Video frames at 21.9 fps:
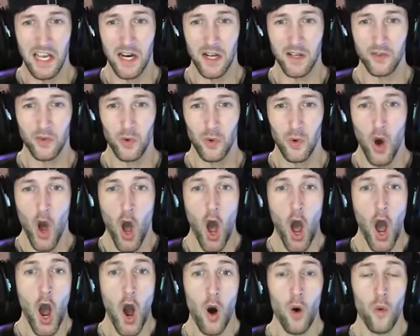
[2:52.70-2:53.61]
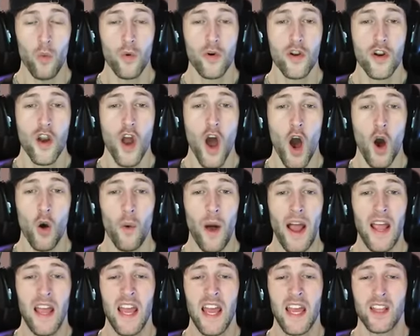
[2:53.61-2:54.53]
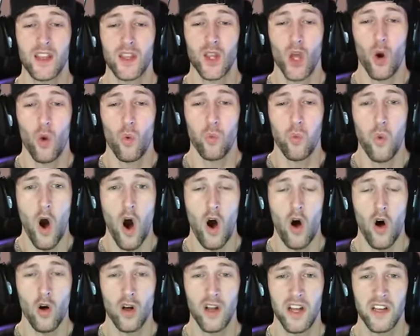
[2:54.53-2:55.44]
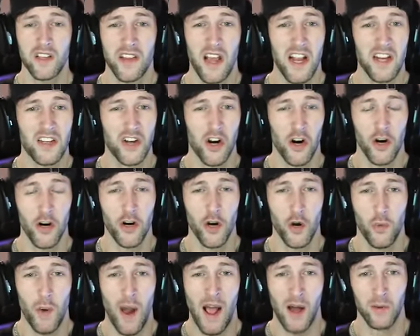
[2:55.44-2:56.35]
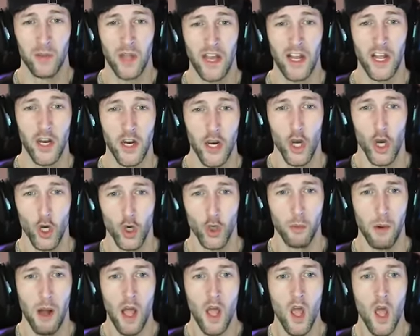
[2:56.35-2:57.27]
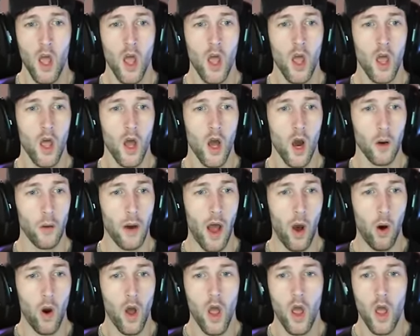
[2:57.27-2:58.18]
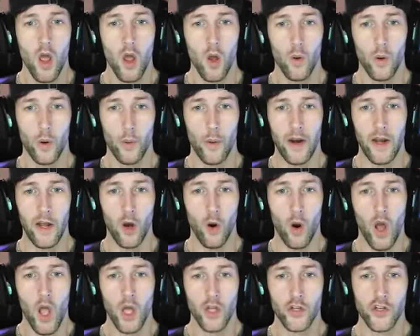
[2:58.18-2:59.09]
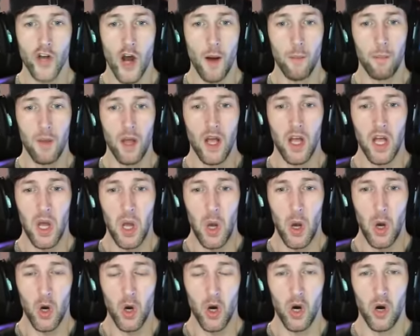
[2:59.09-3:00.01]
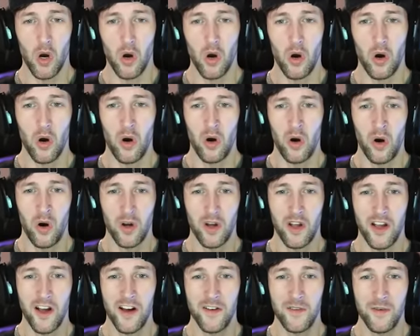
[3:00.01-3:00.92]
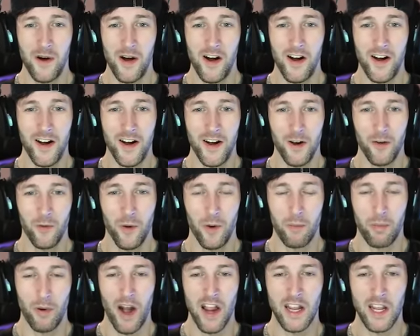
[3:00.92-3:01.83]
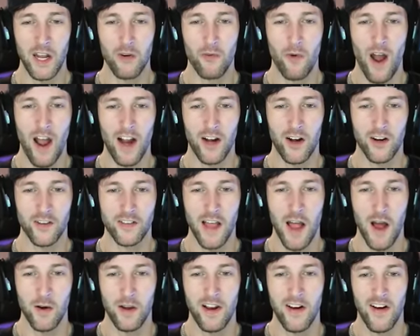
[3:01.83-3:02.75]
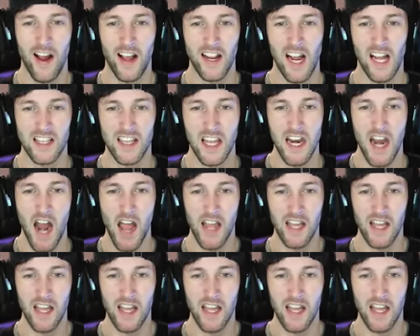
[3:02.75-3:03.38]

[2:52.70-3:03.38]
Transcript: get us. Ooh. Oh no, I hit the wall because I turned around like a noob. Oh no, what do I do? Jump? Oh, come on, we're breaking records out here. I got the